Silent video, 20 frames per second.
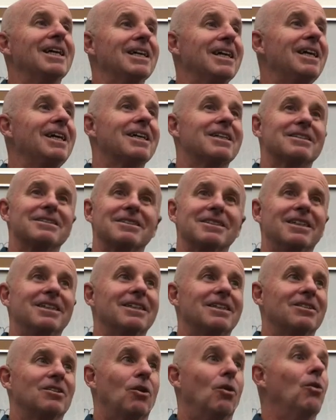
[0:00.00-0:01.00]
that. Yeah,
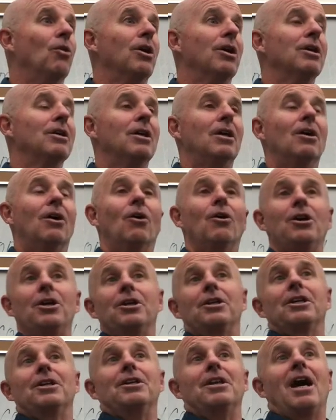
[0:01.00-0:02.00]
yeah. Or you
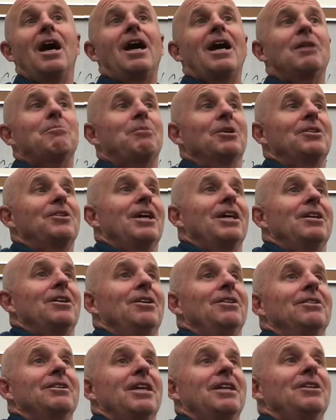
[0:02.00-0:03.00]
cannot, but then
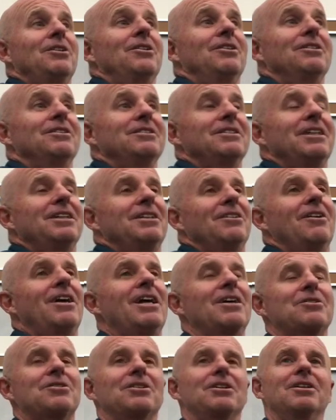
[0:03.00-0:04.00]
you're
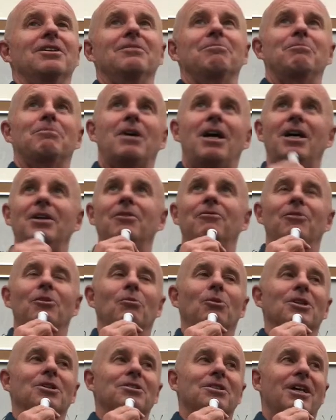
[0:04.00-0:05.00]
out. So you plan it for
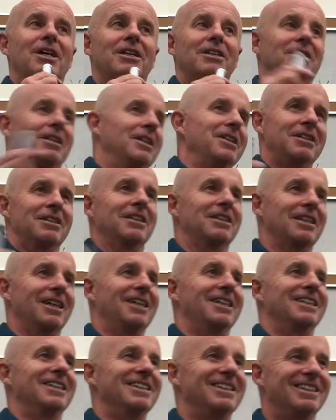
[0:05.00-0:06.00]
1 second, then you click
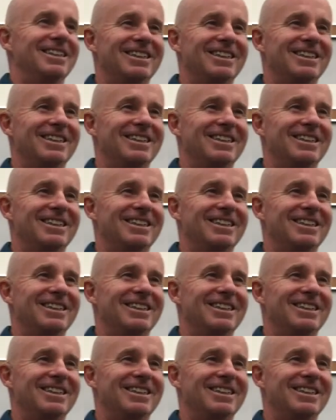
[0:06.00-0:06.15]
on it.